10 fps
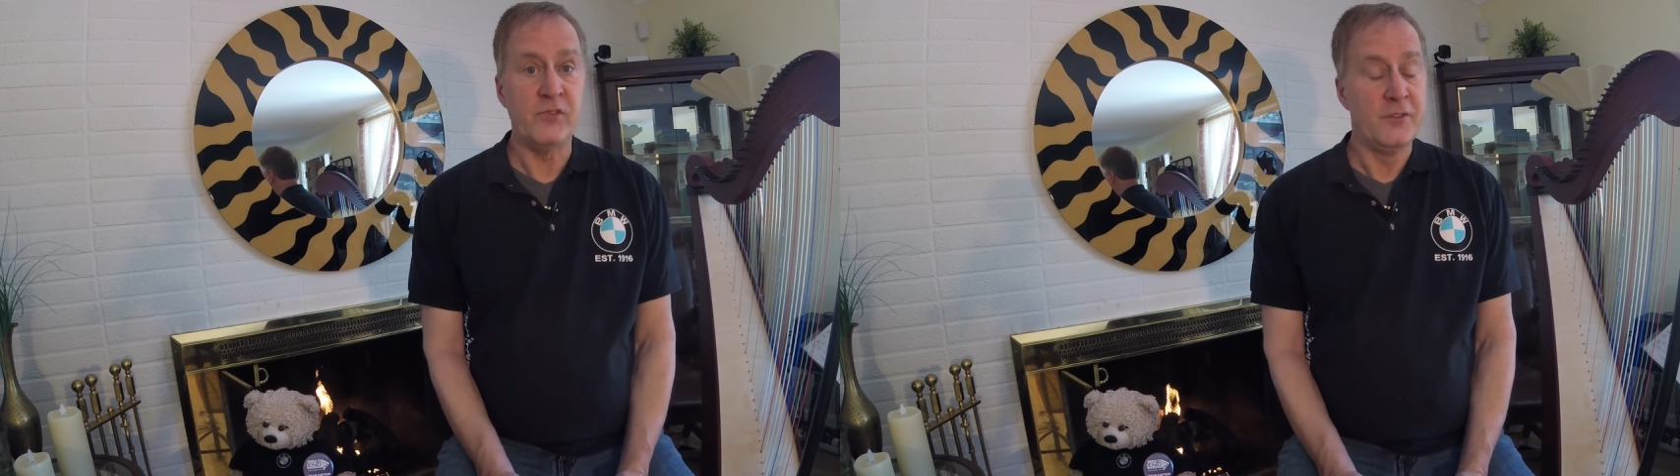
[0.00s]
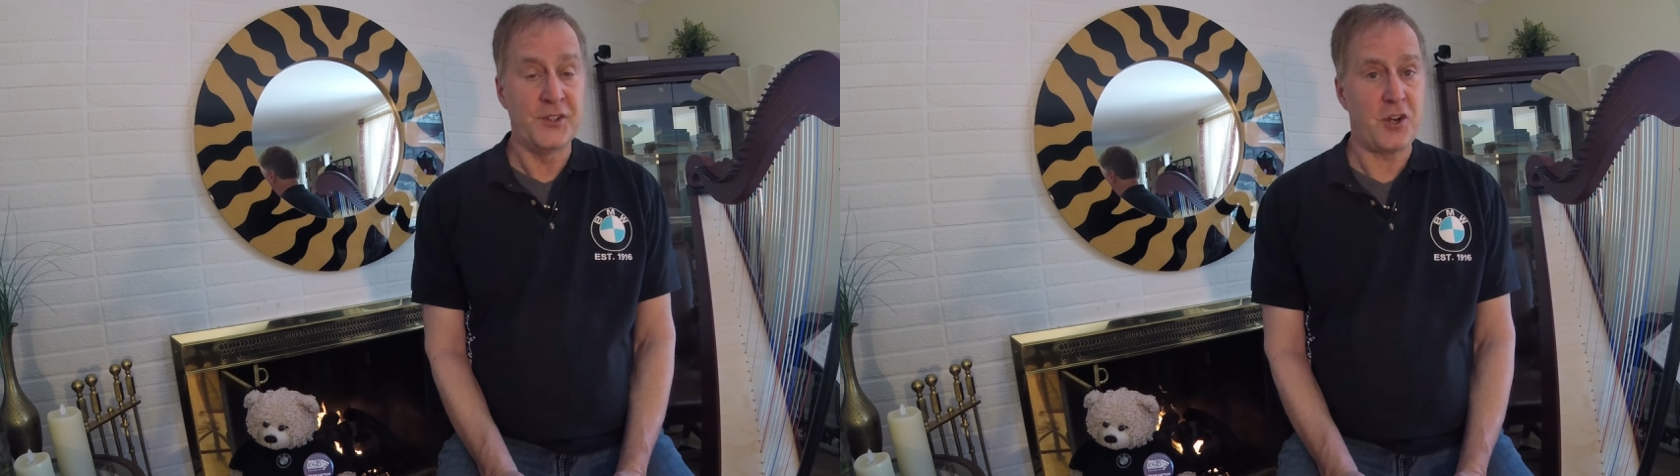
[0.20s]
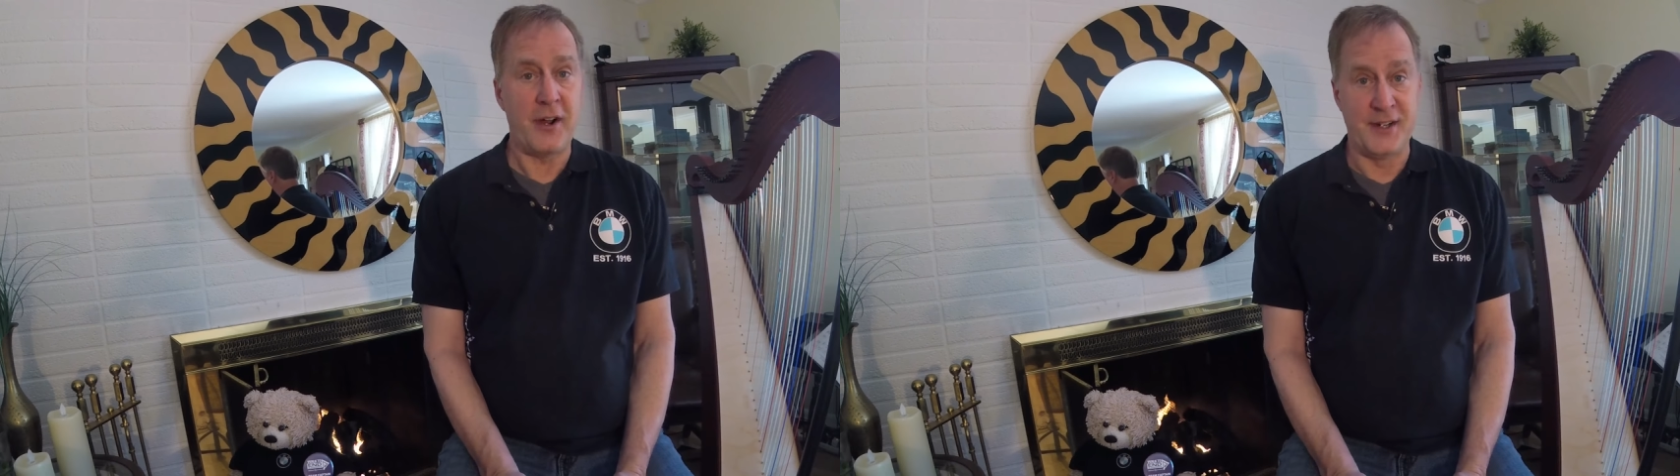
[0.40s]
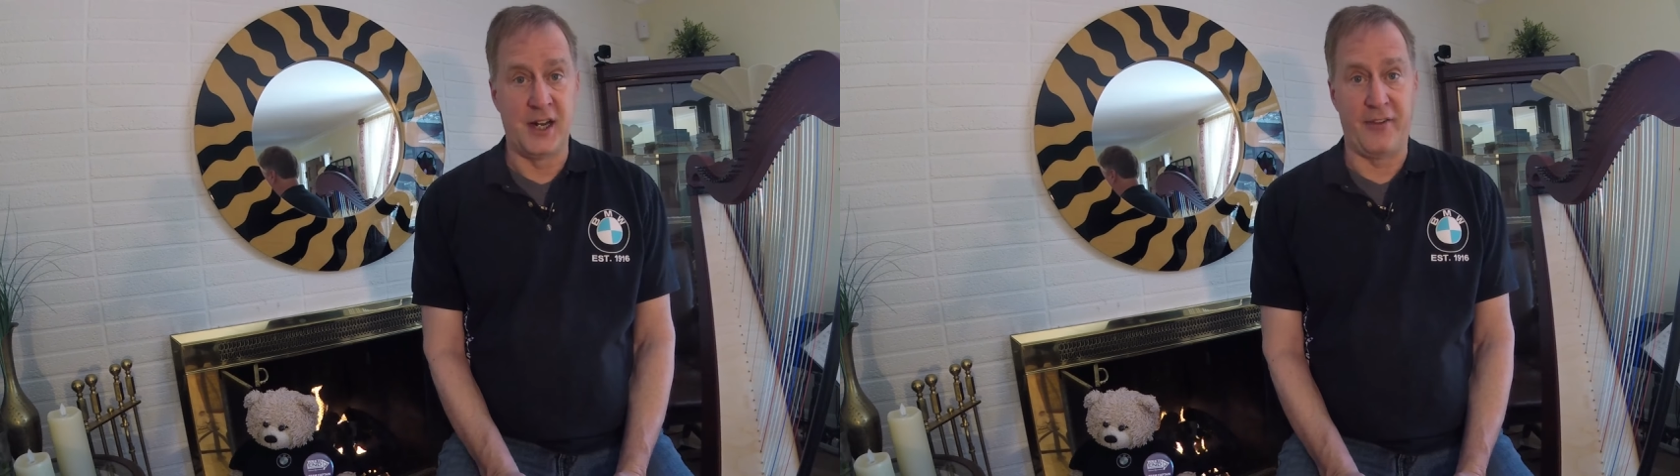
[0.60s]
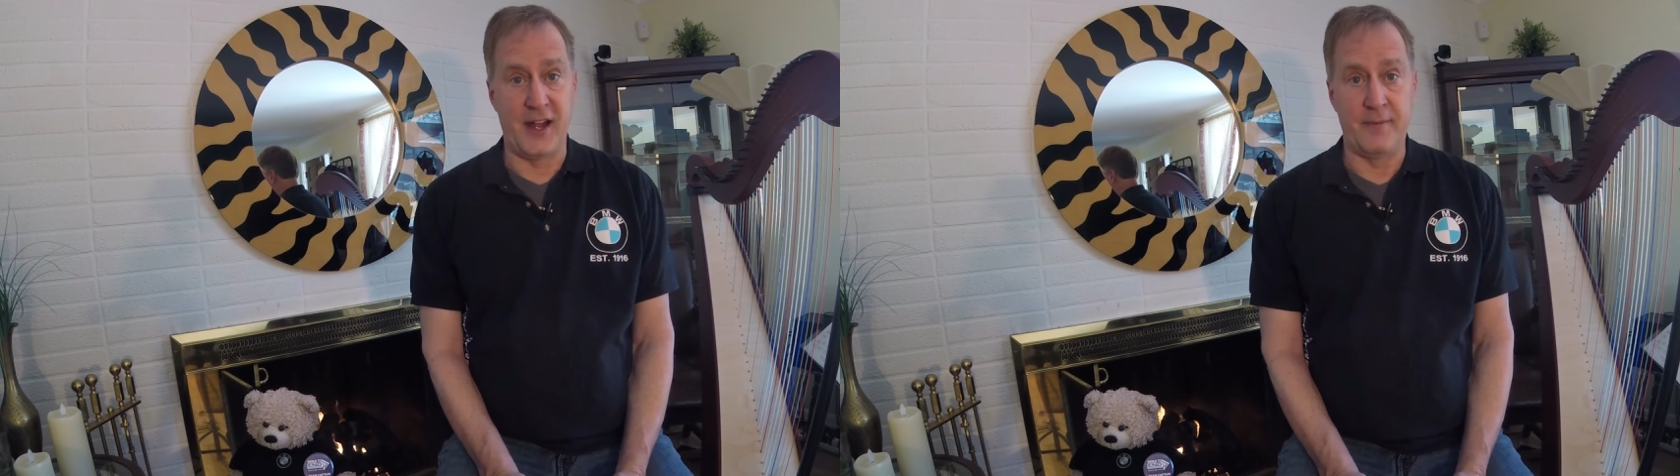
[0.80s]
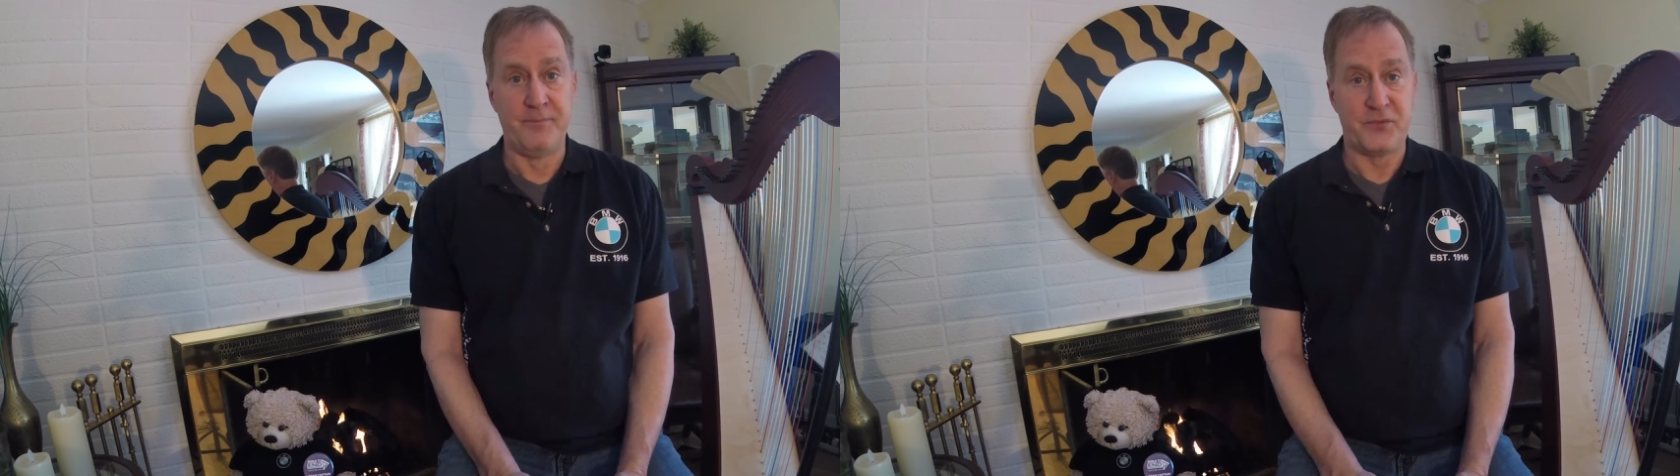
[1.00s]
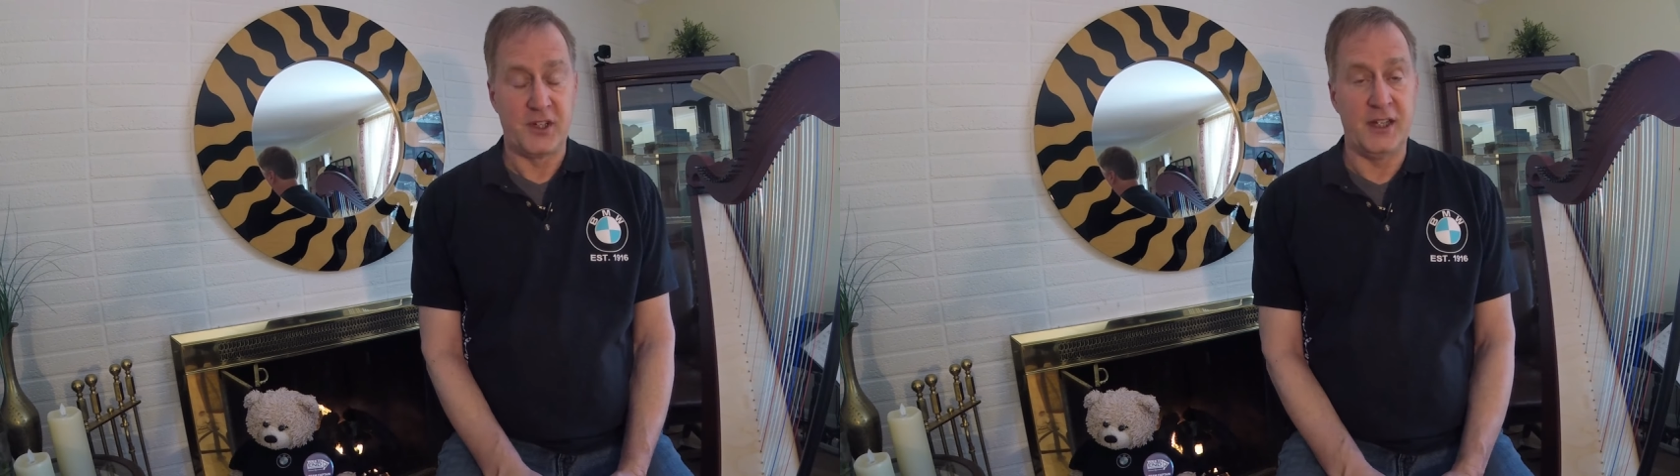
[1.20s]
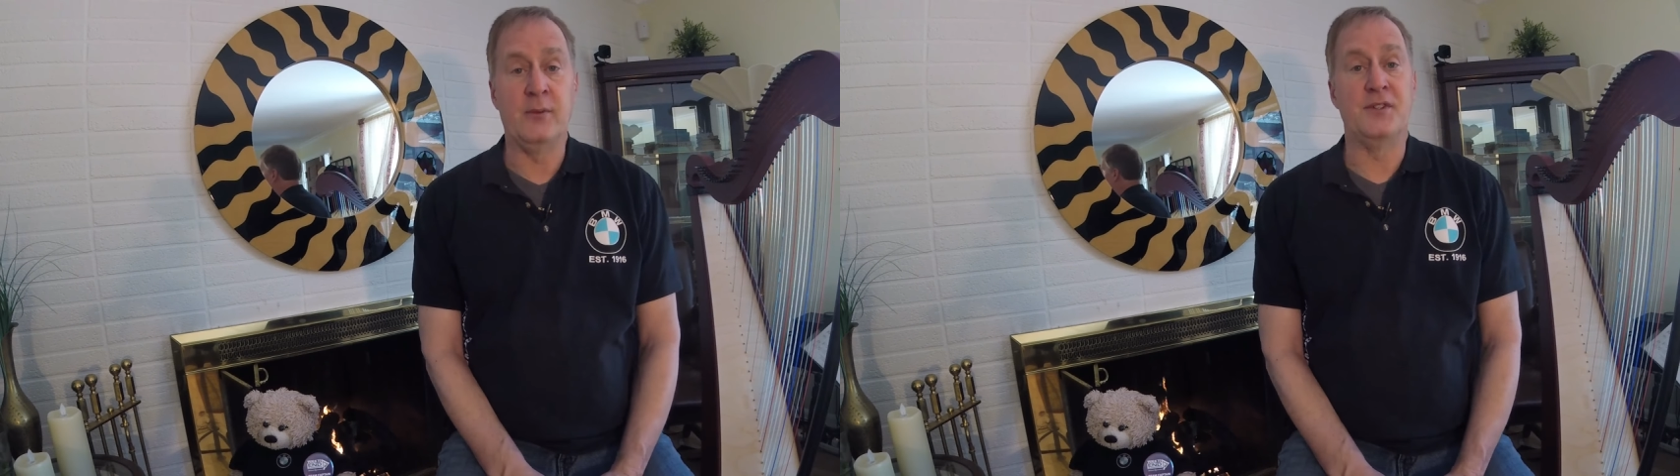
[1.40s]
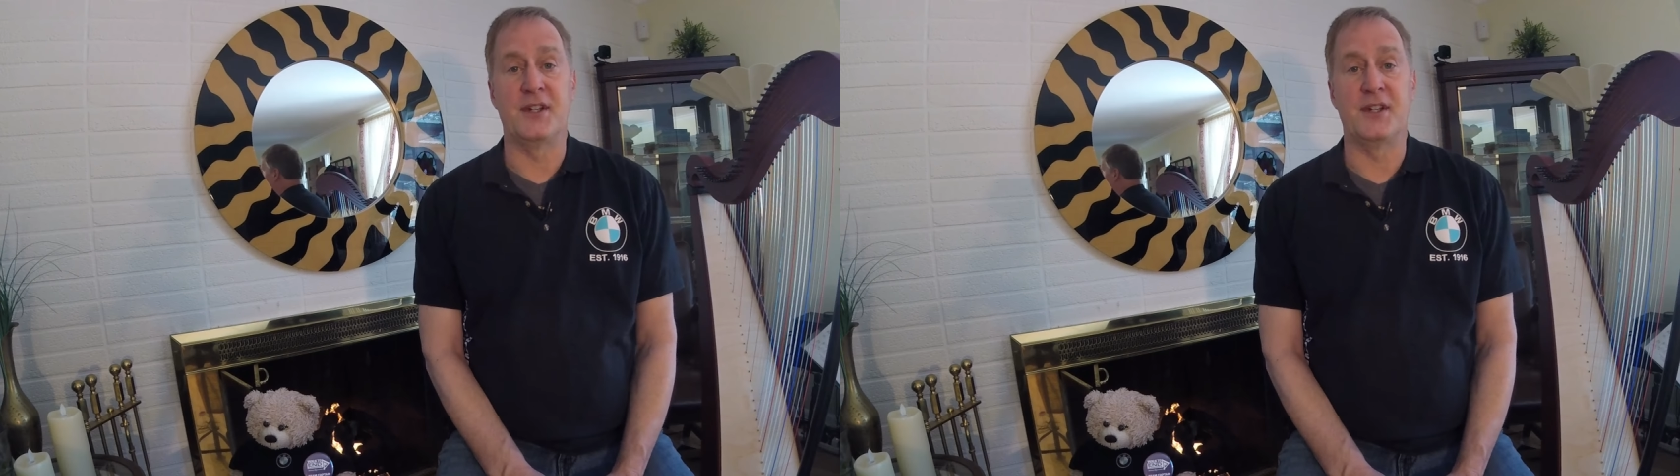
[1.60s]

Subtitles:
This car had none of that. It was